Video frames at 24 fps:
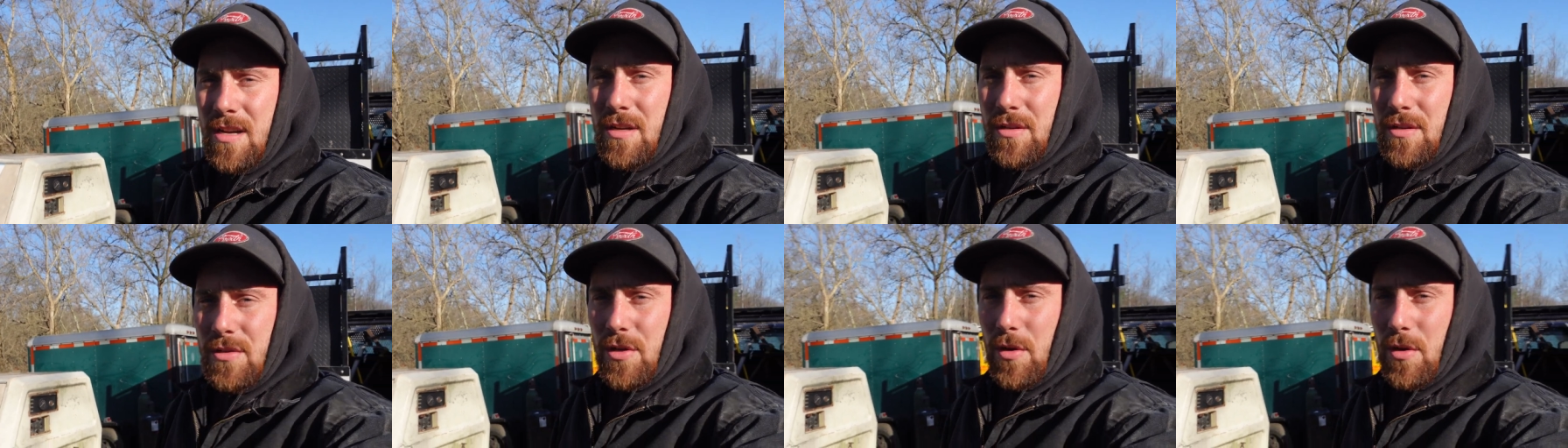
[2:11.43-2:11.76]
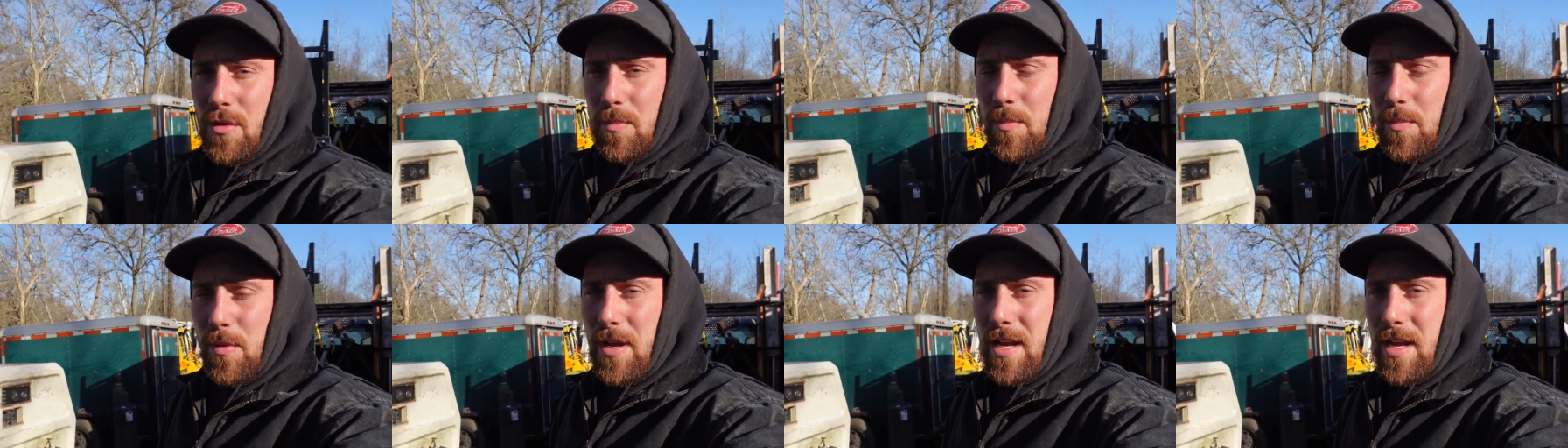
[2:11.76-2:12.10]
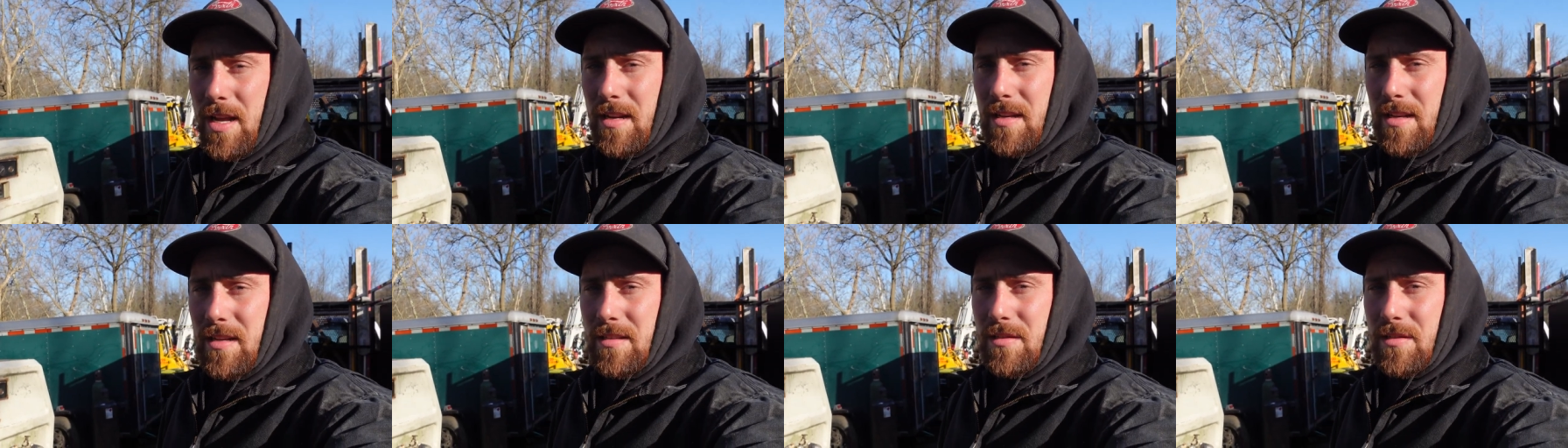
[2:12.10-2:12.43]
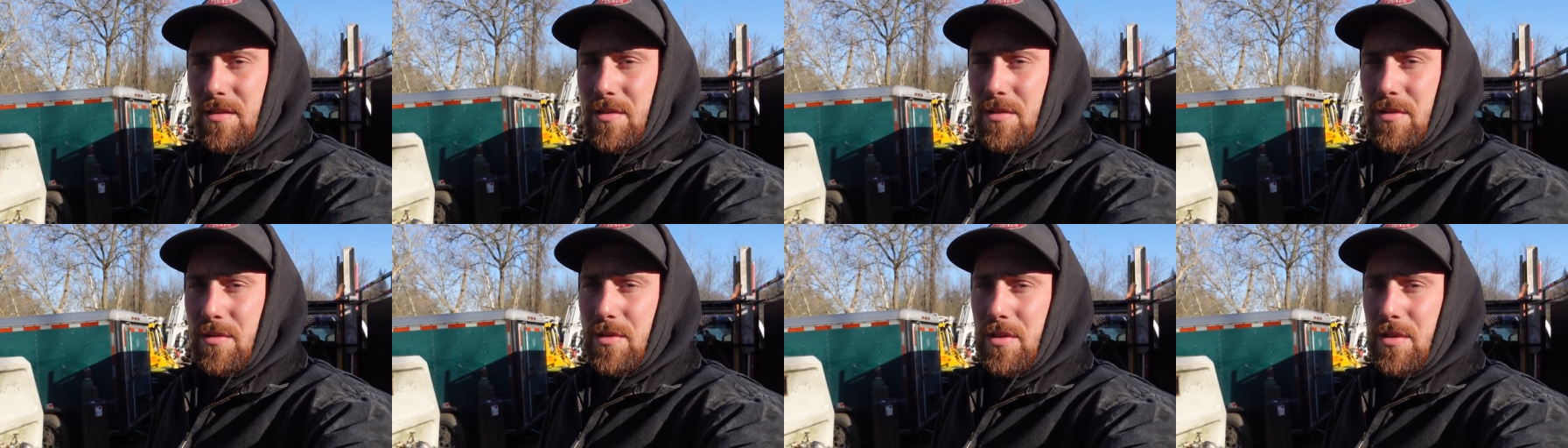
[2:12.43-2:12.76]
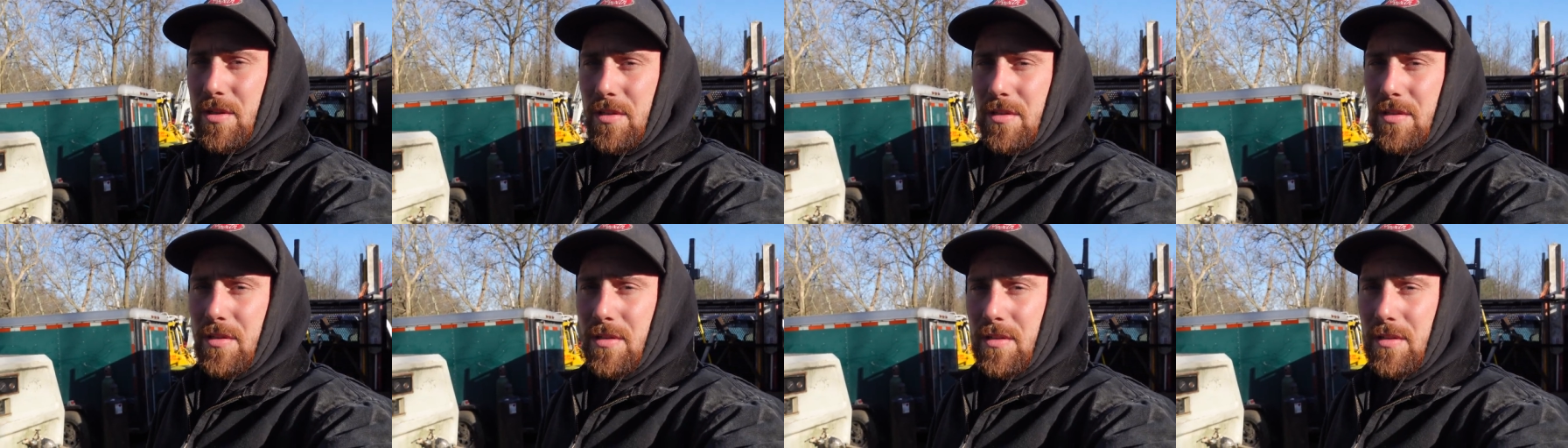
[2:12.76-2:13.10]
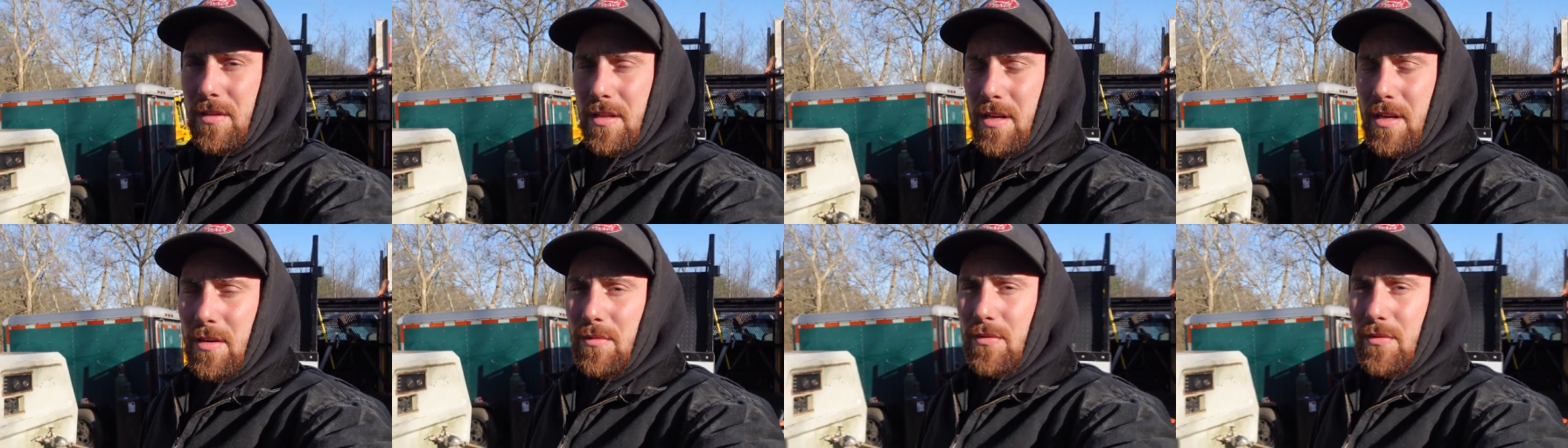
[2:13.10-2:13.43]
So the plan is to just,
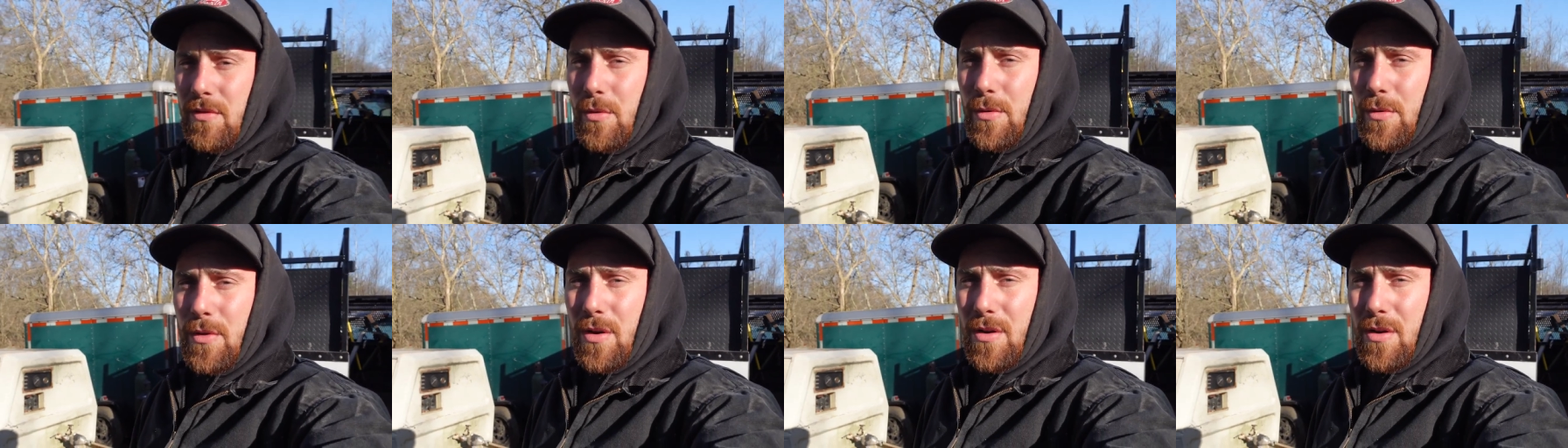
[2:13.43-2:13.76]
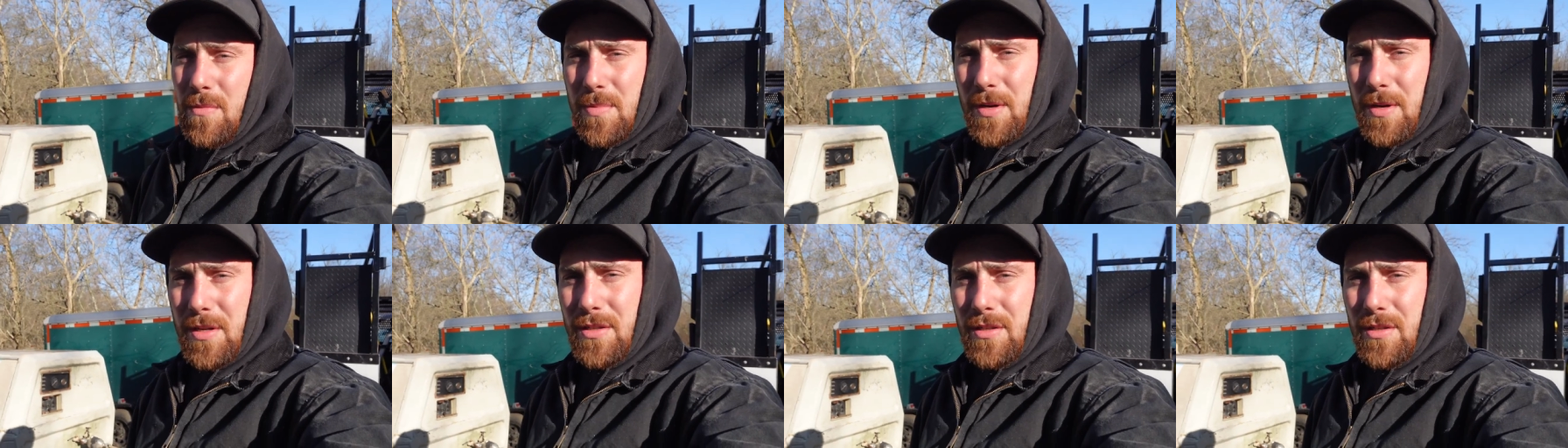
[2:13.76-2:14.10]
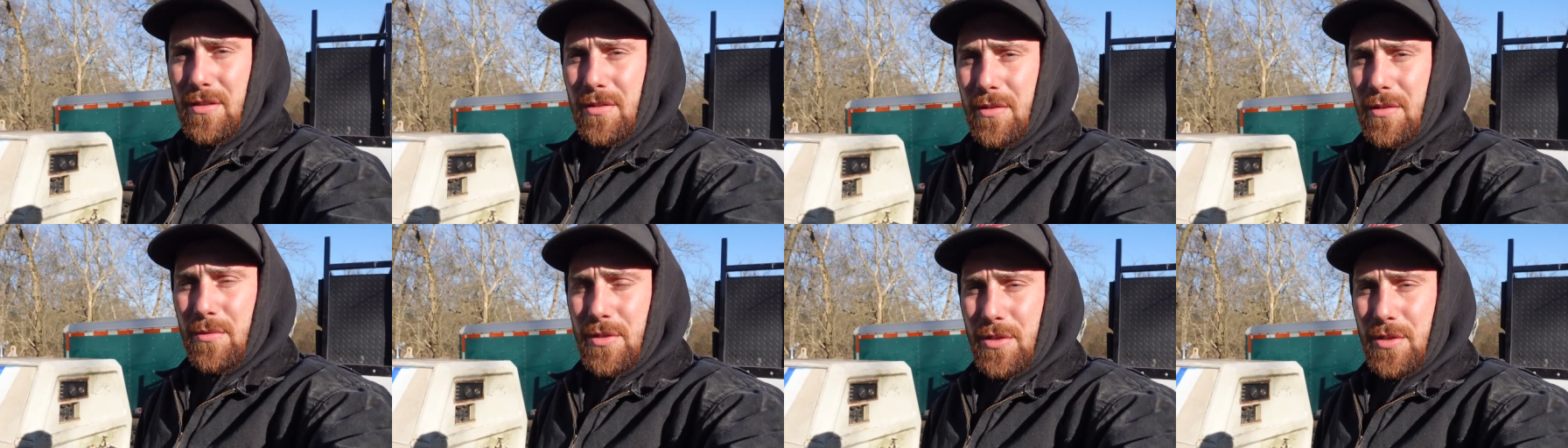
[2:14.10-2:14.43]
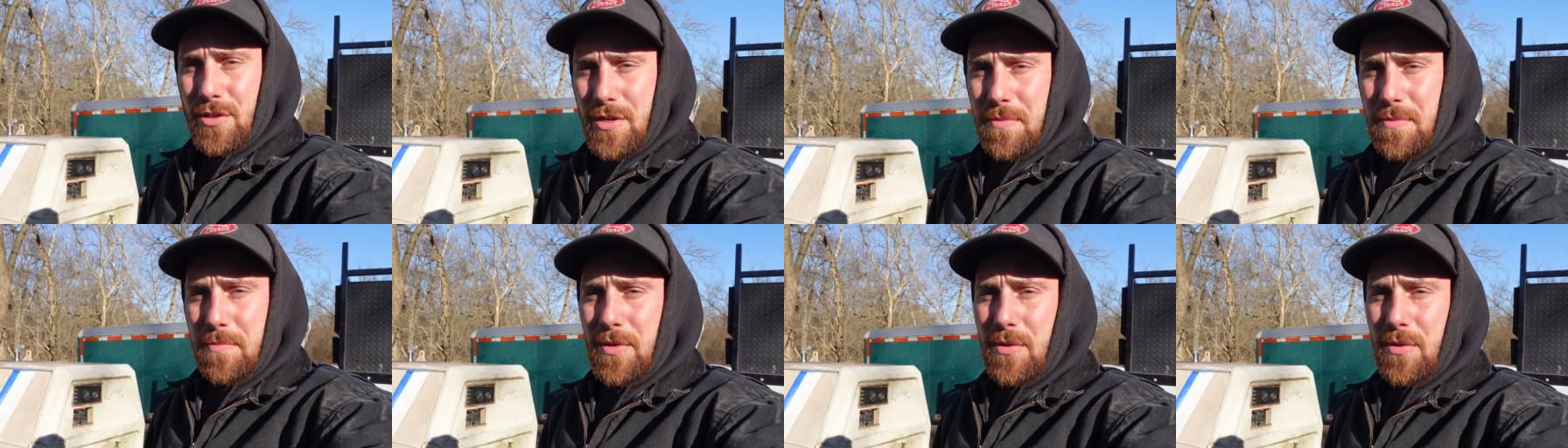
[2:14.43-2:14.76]
you know, do it on a budget, do it cheap,